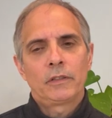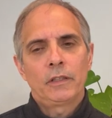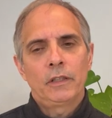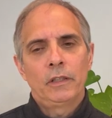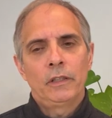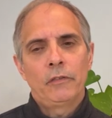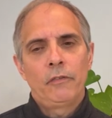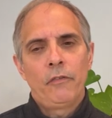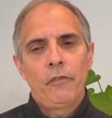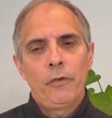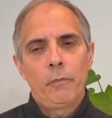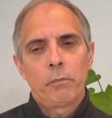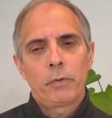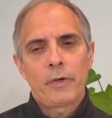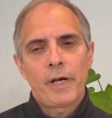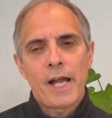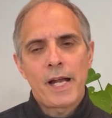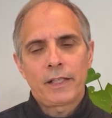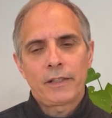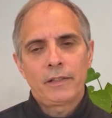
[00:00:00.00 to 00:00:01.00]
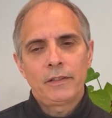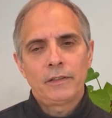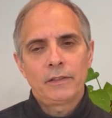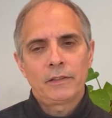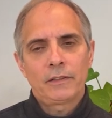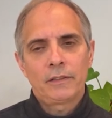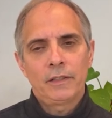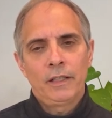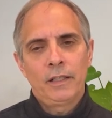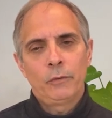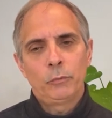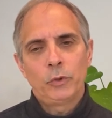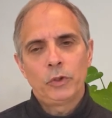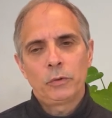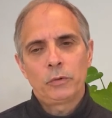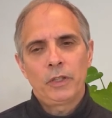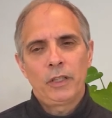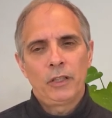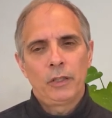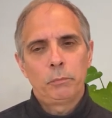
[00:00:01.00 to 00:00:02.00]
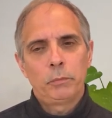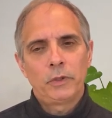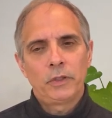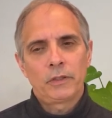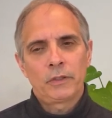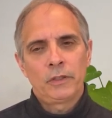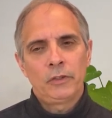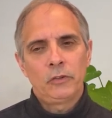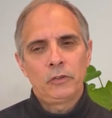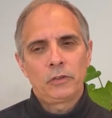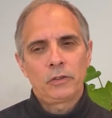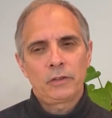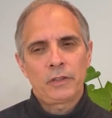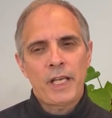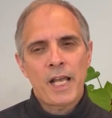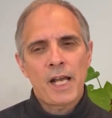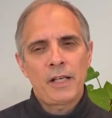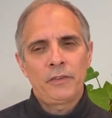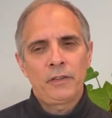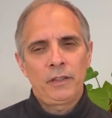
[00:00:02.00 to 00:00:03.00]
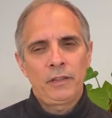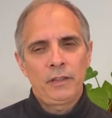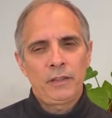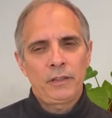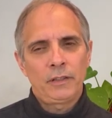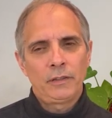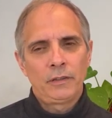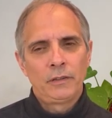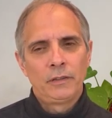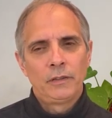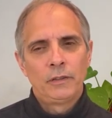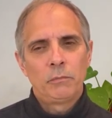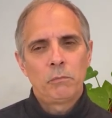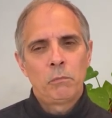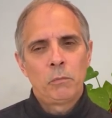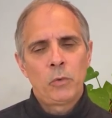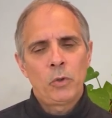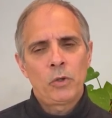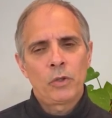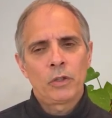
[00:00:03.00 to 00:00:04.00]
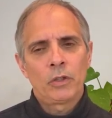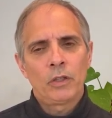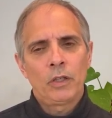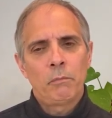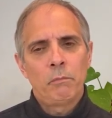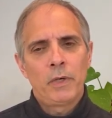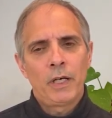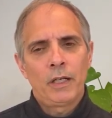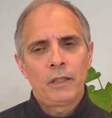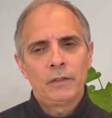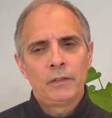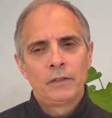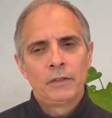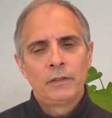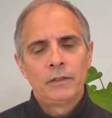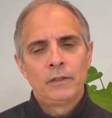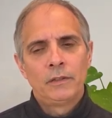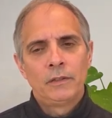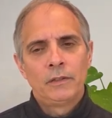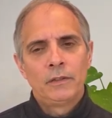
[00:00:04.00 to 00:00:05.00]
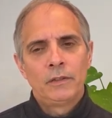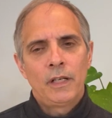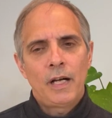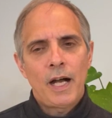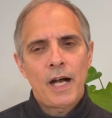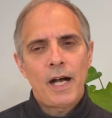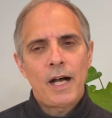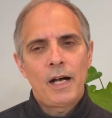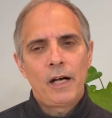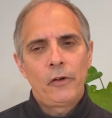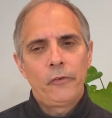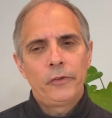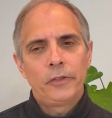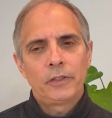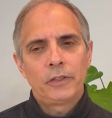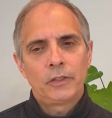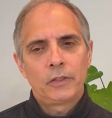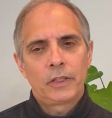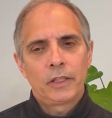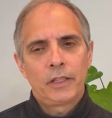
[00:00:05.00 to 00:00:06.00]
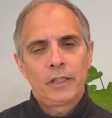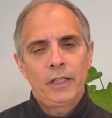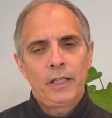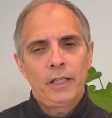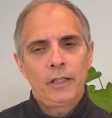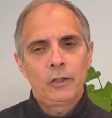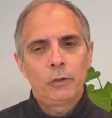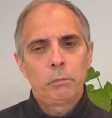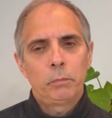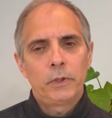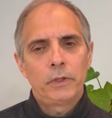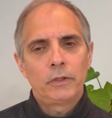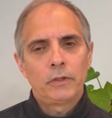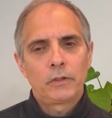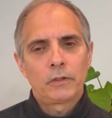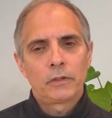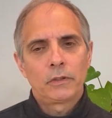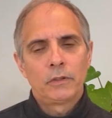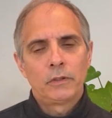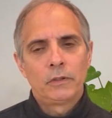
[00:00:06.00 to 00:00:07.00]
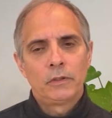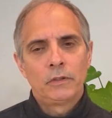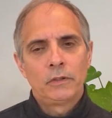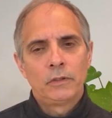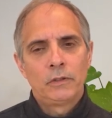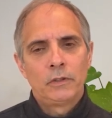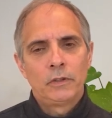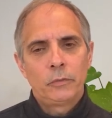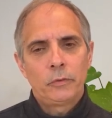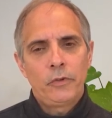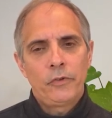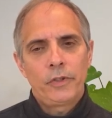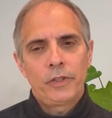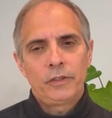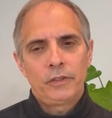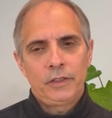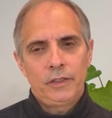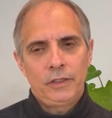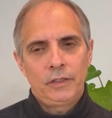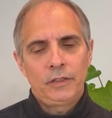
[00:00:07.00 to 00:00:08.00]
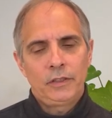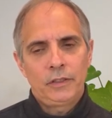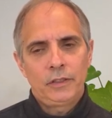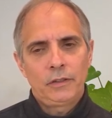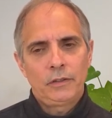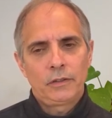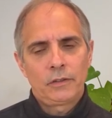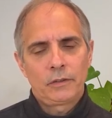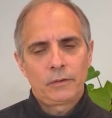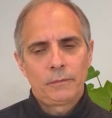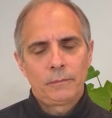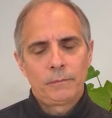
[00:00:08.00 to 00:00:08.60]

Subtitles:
of the practice, which will help us understand a little more about how this is going to help us with our tinnitus.